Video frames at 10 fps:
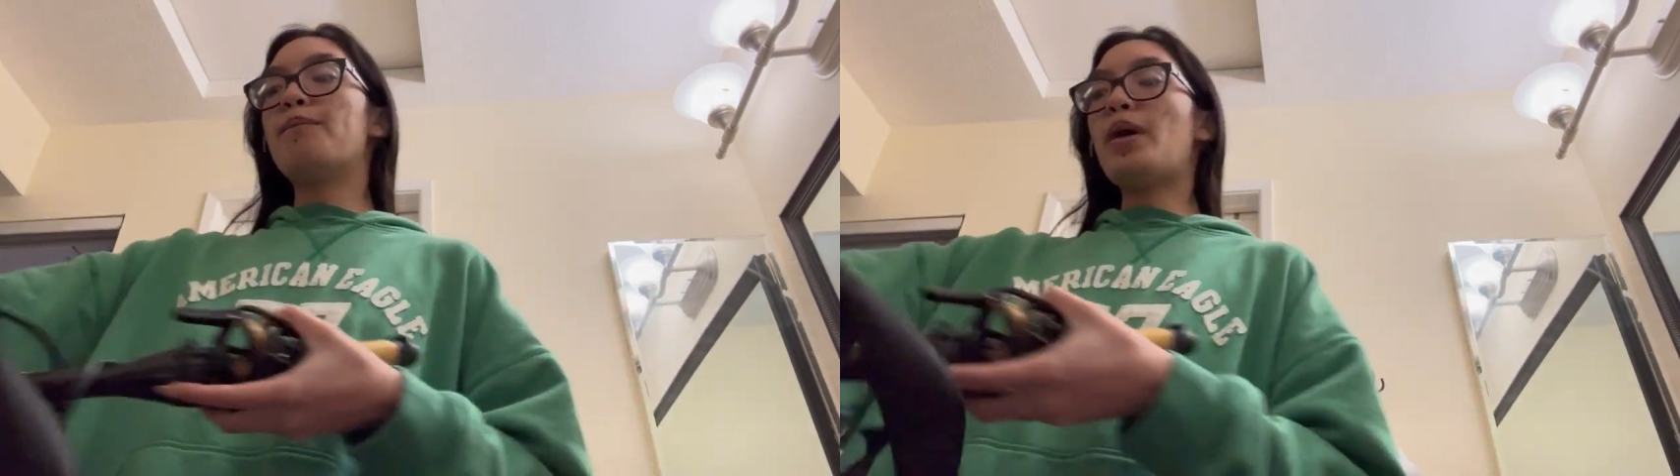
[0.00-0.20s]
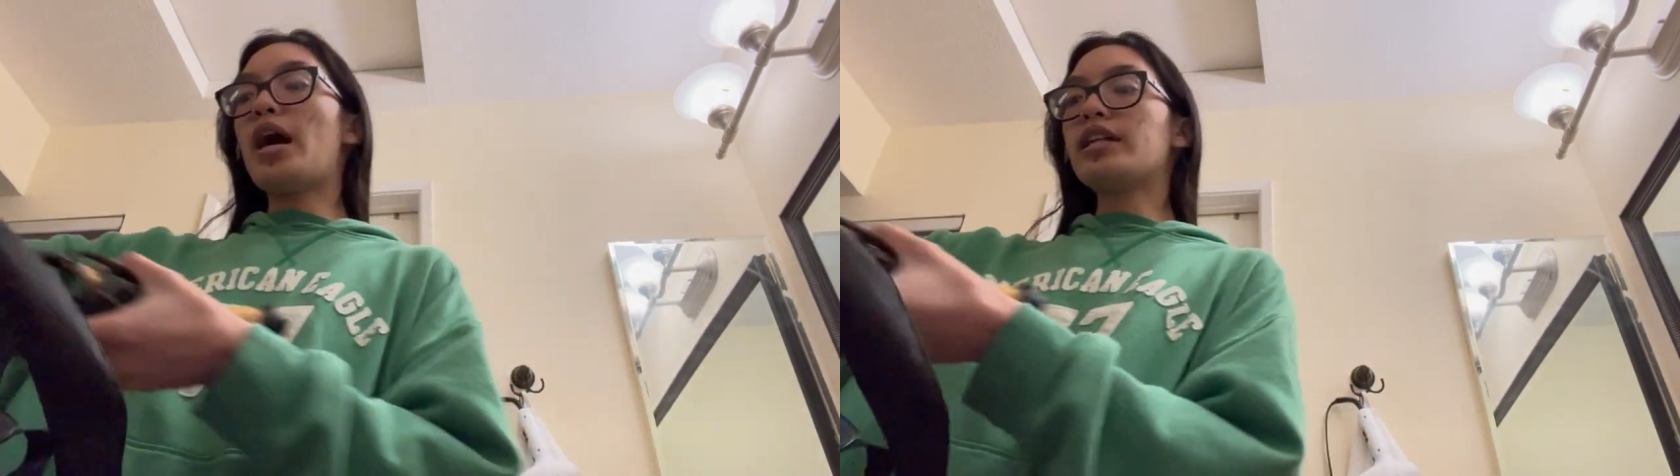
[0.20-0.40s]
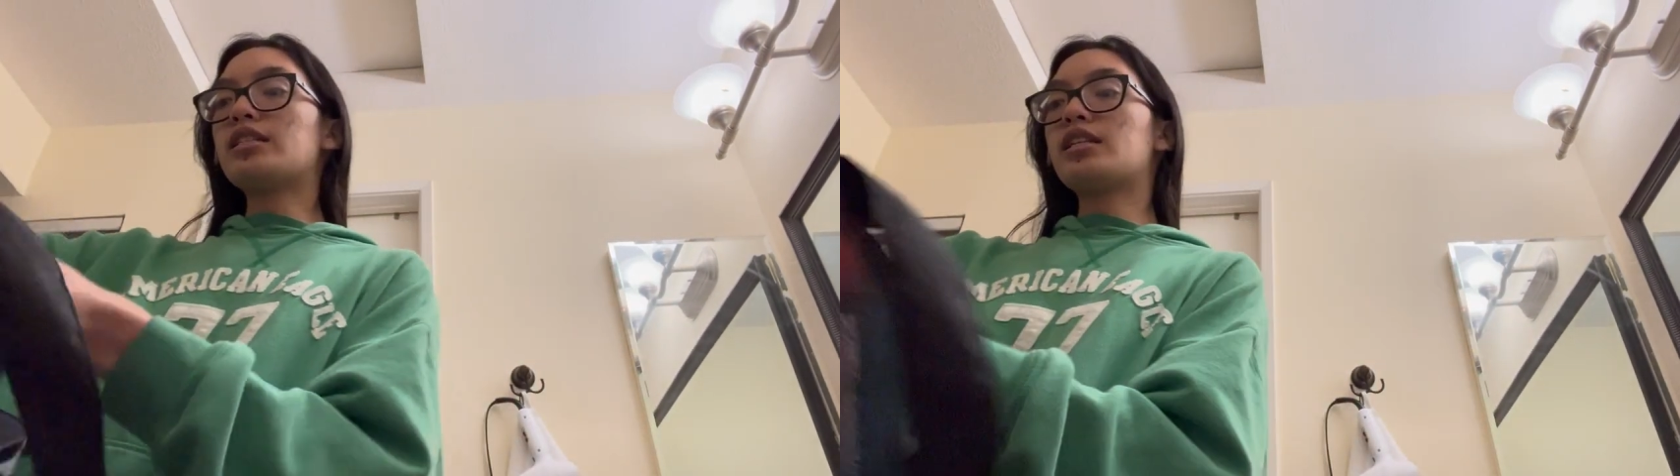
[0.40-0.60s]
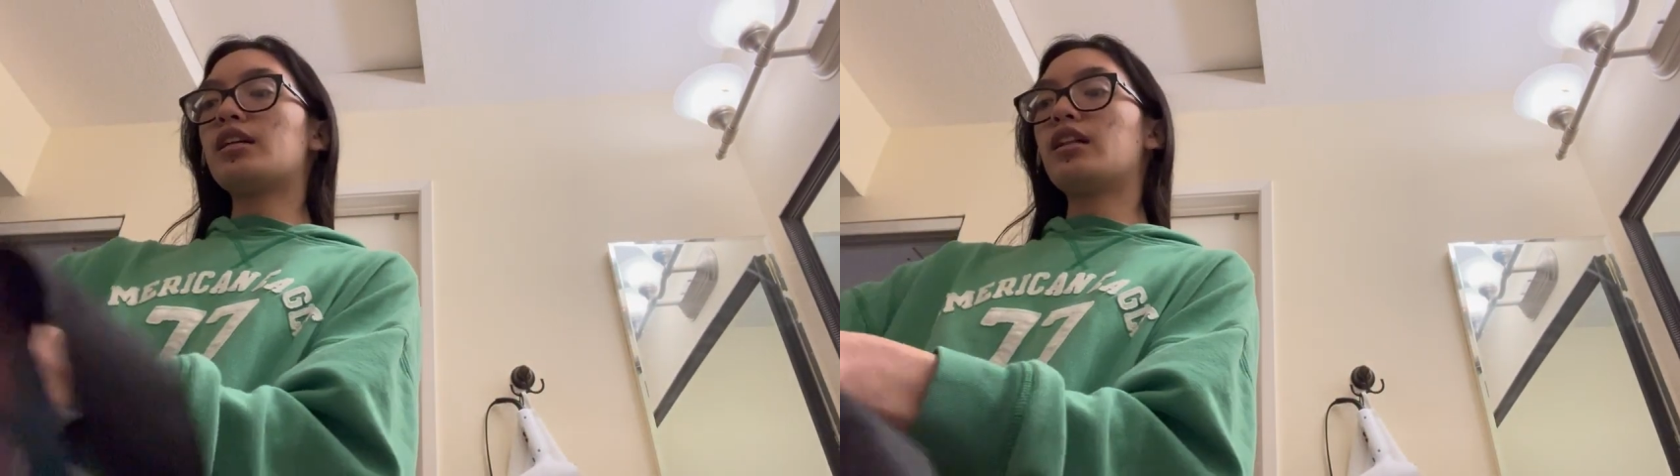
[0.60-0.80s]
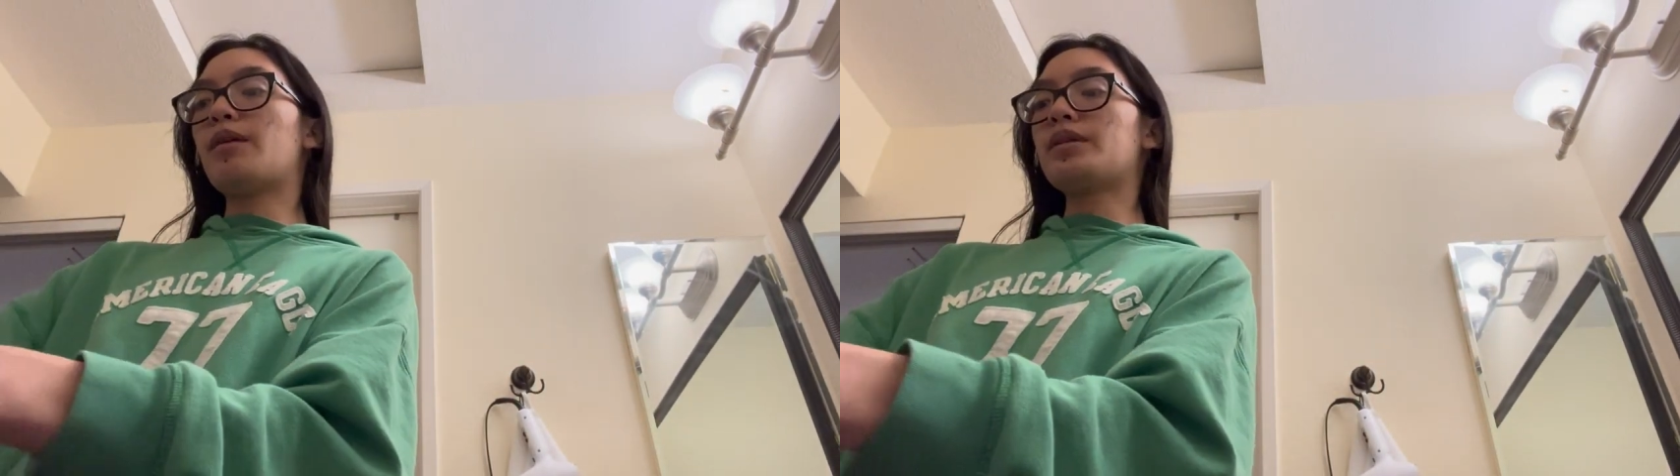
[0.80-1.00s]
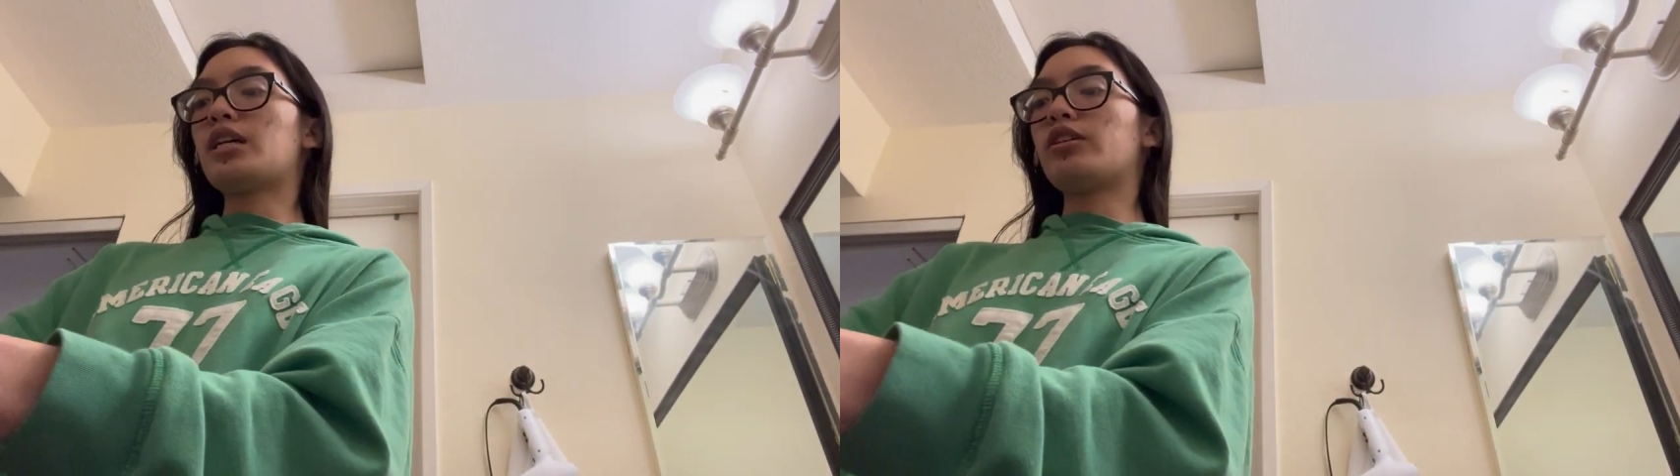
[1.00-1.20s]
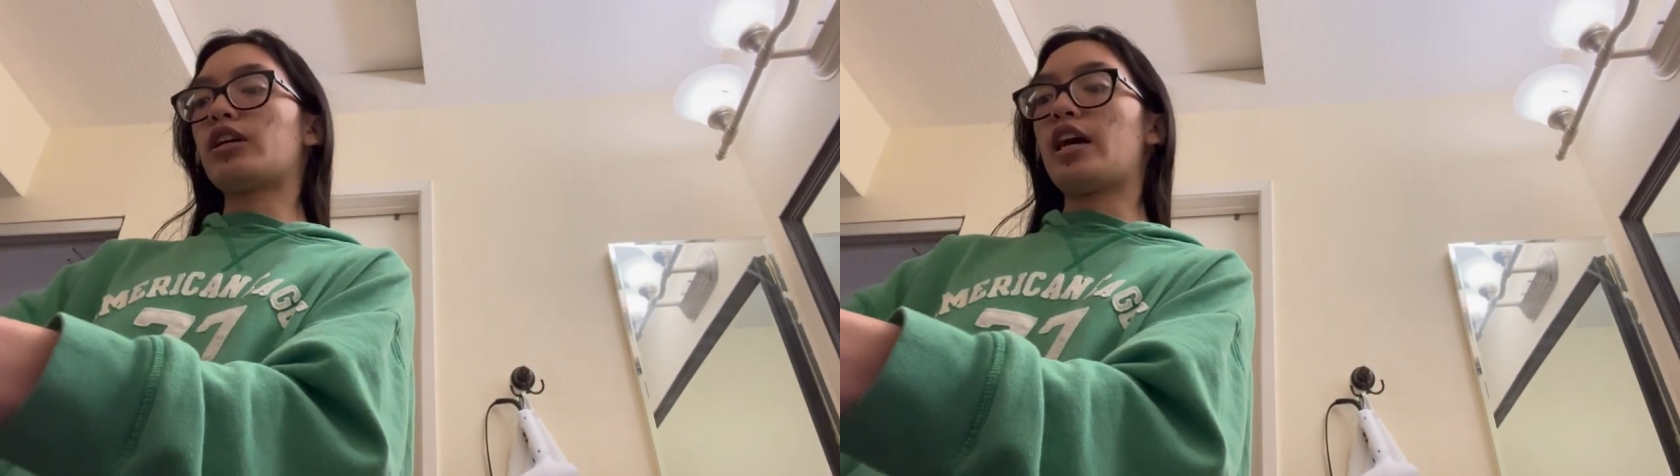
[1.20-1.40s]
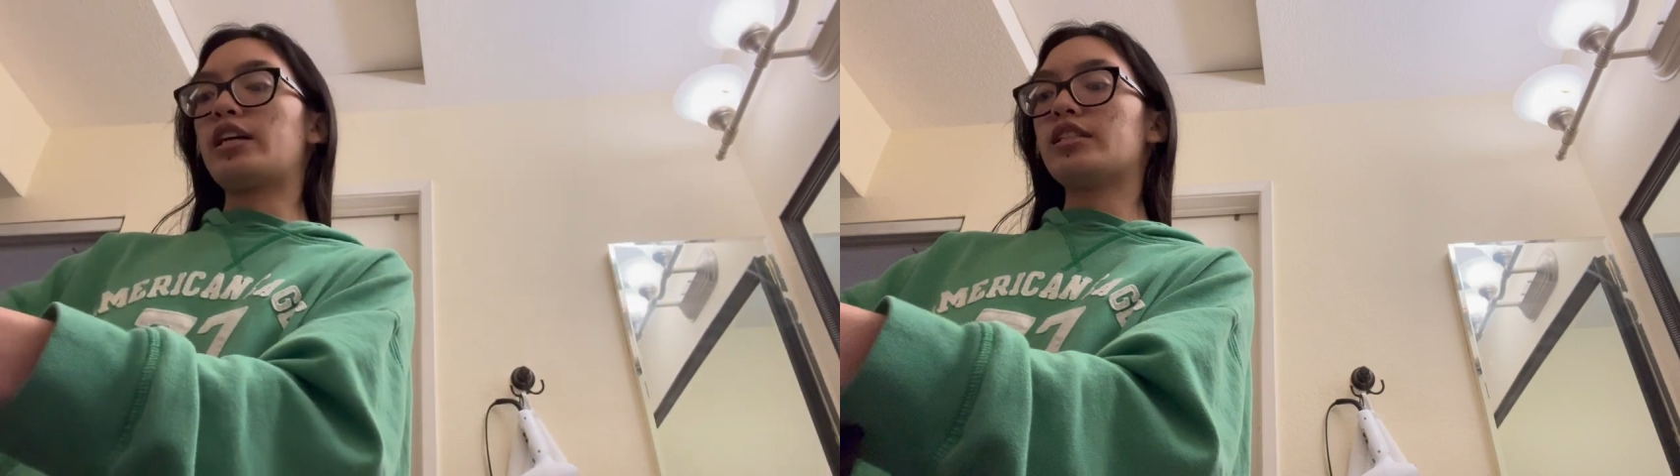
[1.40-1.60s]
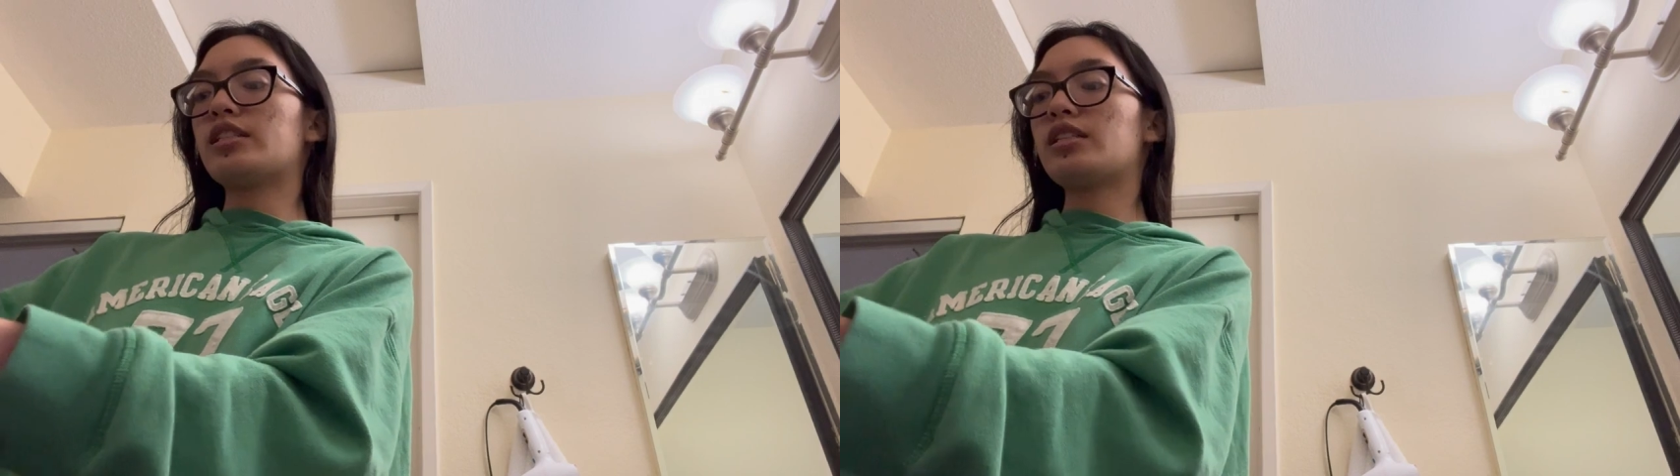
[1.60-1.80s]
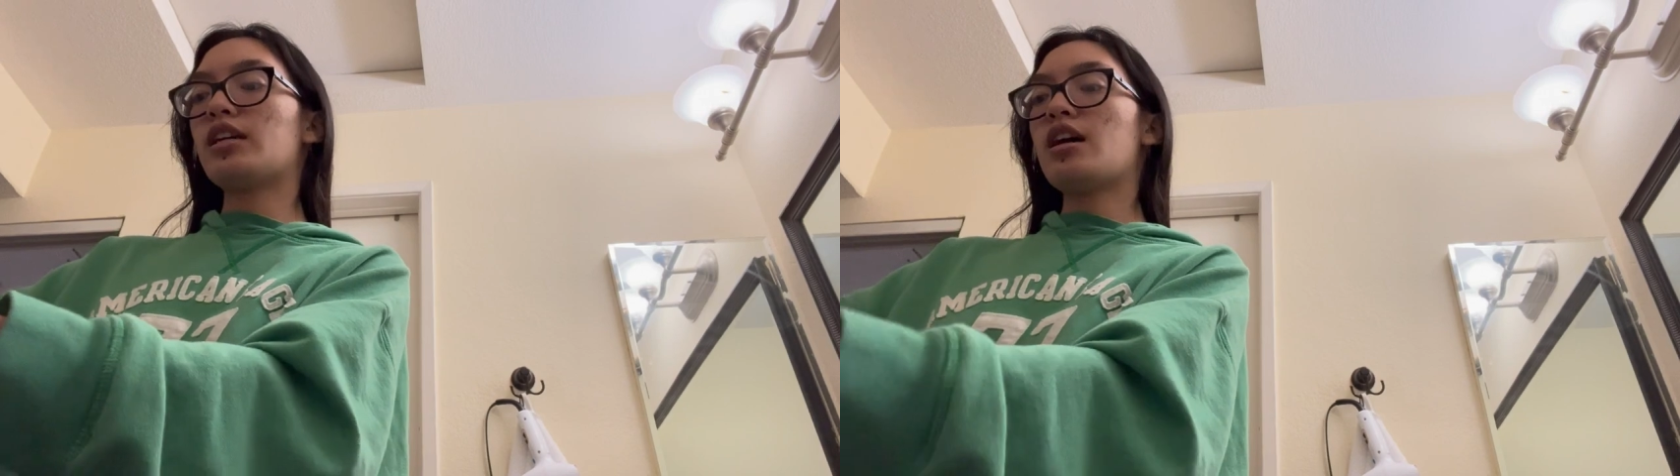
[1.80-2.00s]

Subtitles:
But, let me tell you guys